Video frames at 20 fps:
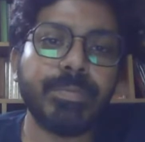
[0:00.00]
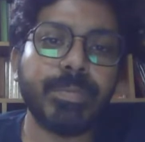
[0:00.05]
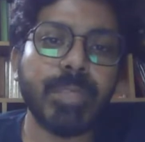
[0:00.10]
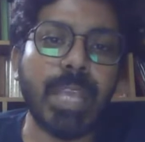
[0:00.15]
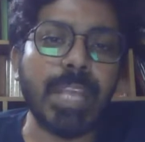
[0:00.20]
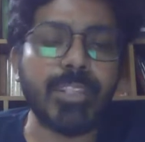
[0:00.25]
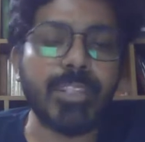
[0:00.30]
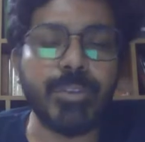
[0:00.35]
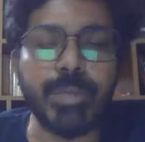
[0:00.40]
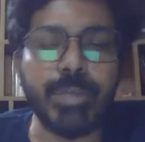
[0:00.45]

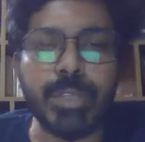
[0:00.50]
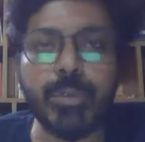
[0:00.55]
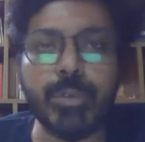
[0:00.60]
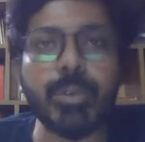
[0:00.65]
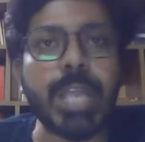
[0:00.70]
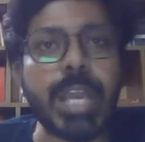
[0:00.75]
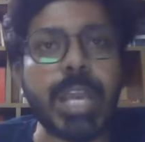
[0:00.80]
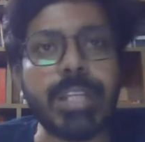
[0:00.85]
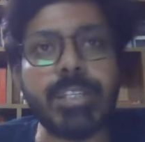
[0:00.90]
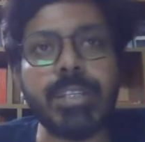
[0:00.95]
as you know
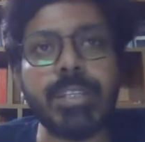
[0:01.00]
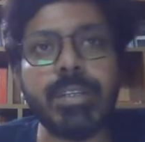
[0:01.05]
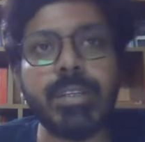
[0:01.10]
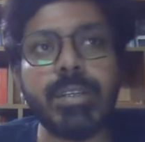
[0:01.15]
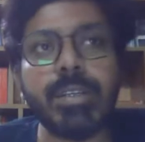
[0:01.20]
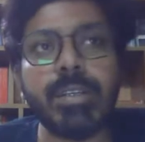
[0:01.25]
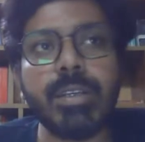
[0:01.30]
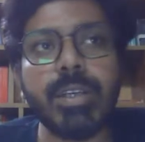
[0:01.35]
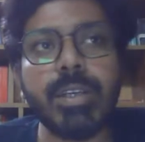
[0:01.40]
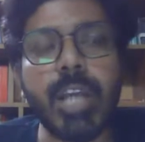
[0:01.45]
that
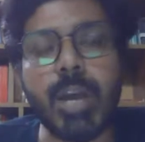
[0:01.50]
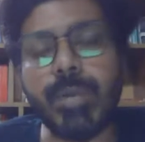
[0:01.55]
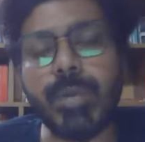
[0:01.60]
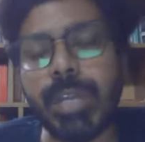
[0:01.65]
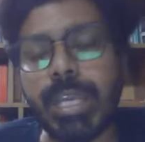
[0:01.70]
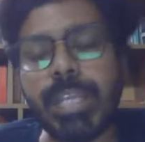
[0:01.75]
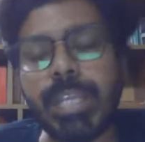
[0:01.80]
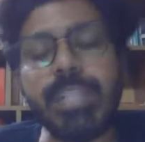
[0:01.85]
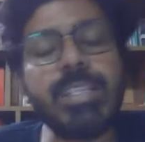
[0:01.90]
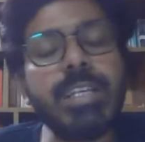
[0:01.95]
our
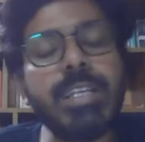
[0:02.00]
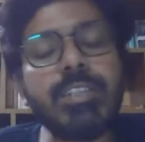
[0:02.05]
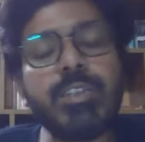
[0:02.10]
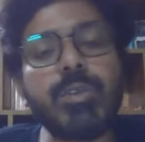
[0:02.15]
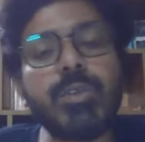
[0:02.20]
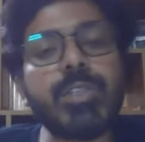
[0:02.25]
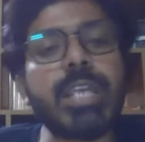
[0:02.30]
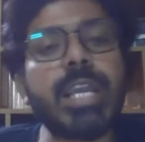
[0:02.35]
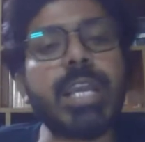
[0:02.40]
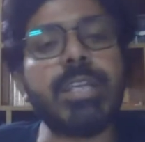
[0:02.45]
Indian
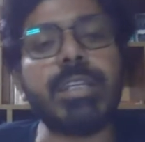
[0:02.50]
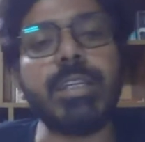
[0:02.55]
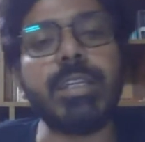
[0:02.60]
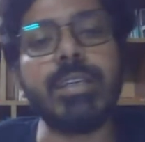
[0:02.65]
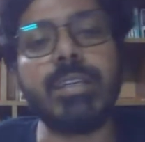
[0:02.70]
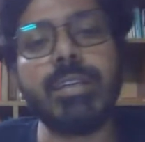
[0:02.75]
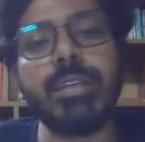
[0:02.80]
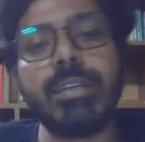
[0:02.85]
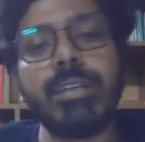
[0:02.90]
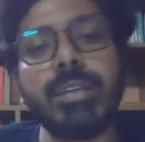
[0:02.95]
society
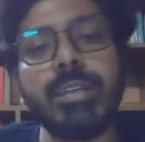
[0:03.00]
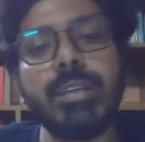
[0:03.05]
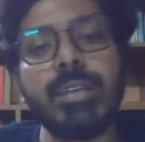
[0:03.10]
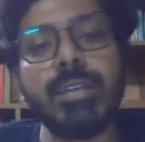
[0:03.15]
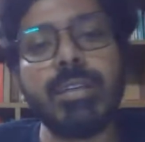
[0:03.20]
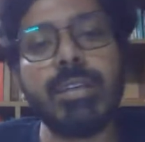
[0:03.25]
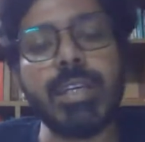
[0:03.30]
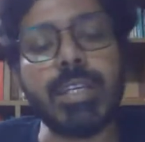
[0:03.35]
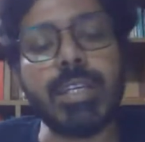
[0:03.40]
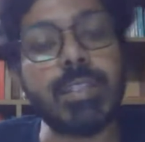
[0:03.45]

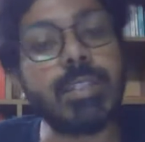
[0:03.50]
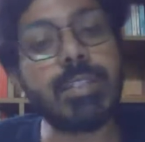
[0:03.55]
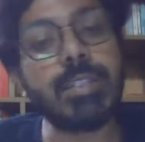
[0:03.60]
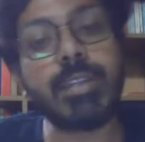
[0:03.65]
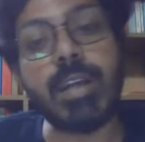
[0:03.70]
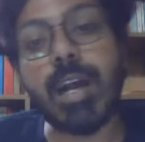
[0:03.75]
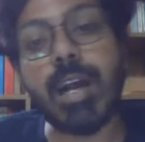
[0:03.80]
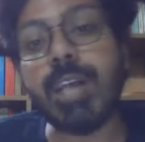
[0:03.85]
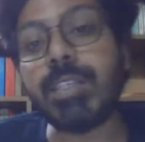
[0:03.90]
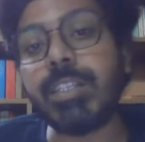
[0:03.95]
is
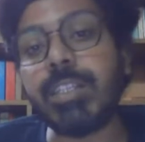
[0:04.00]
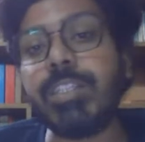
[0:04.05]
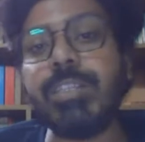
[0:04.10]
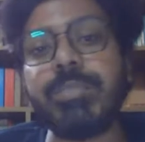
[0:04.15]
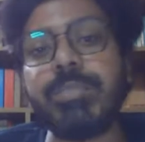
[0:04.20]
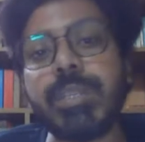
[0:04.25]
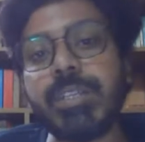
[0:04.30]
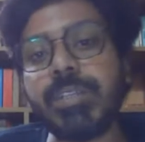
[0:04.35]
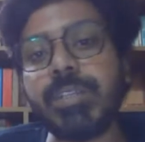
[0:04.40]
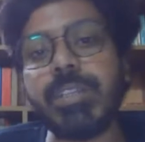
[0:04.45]
caste
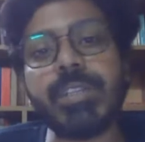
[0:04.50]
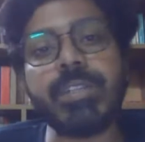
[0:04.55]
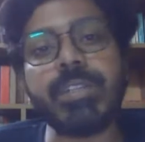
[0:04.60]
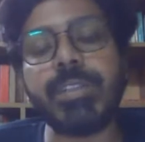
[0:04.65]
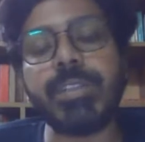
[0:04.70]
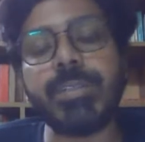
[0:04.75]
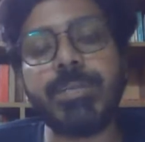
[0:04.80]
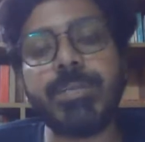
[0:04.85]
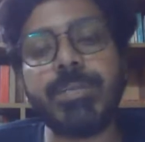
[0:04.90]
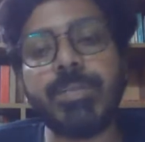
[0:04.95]

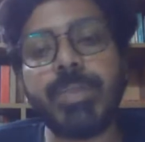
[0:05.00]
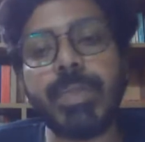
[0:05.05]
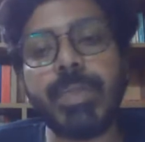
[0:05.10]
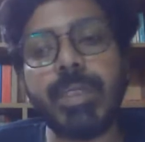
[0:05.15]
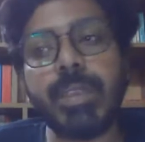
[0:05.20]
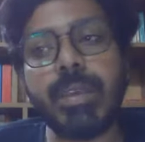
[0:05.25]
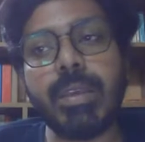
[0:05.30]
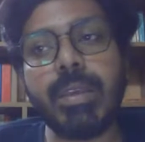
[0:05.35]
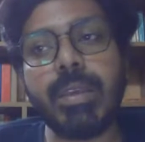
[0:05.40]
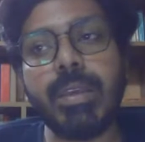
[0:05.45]
dependent.
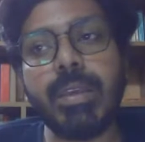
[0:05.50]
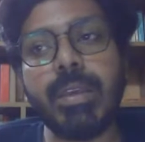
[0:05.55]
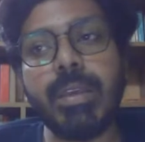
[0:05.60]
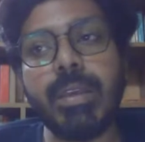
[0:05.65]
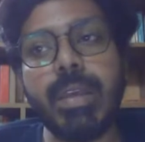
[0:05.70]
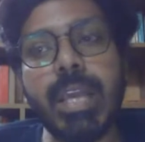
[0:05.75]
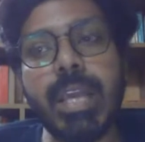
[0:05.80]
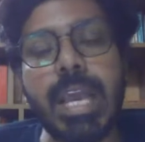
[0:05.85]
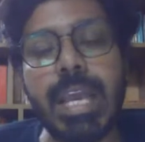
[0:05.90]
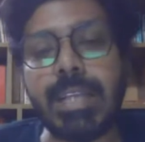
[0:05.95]

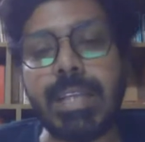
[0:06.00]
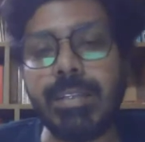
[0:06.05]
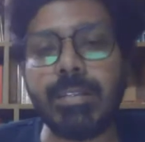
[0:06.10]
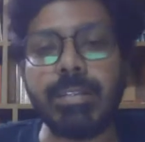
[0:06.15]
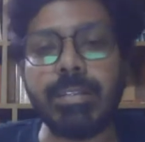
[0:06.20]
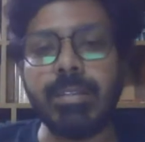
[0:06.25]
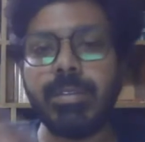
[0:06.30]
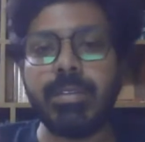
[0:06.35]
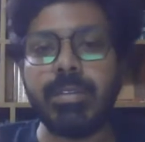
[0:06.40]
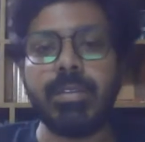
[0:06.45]
And
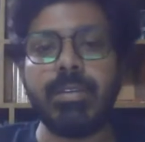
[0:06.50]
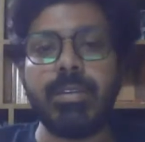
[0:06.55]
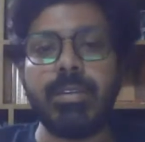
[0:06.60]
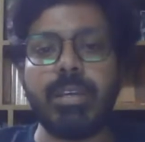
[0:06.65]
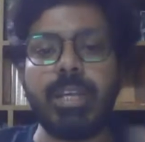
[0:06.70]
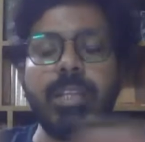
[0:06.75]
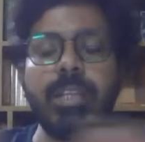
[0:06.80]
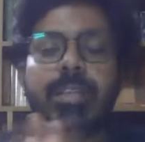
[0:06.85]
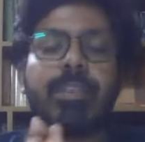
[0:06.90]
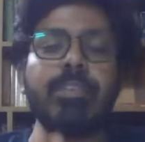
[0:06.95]

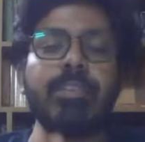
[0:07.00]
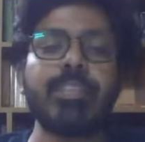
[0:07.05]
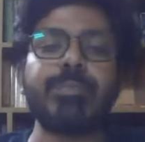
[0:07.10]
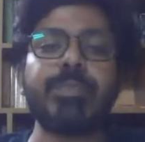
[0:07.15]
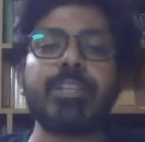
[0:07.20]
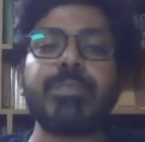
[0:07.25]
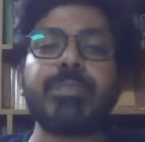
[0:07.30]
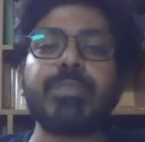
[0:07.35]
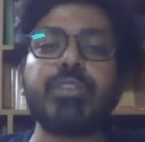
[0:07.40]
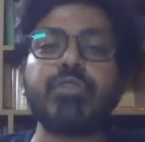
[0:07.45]
in the
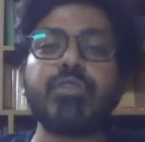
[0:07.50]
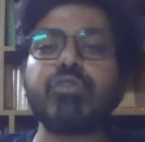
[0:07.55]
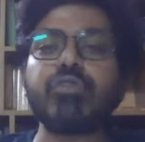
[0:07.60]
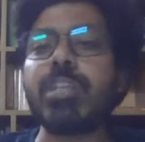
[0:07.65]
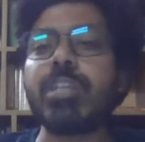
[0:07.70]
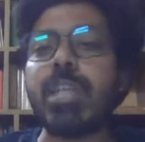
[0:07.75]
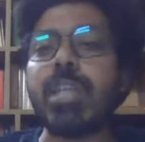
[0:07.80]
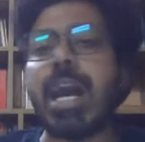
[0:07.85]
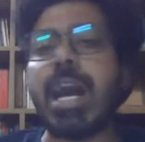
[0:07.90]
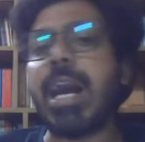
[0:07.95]
respect of
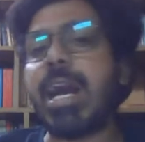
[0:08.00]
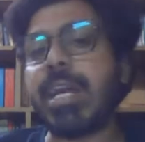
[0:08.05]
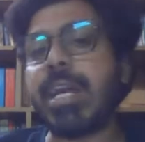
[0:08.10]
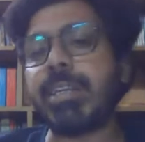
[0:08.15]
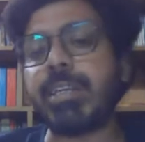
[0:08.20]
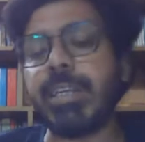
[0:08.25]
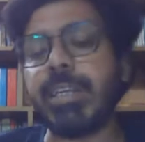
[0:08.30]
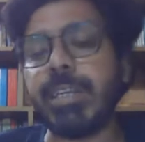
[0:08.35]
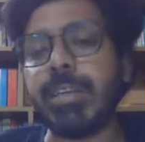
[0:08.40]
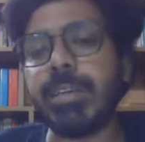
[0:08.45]
social
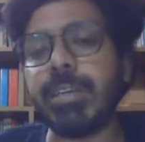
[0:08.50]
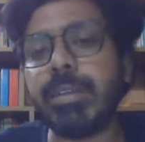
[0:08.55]
hierarchy,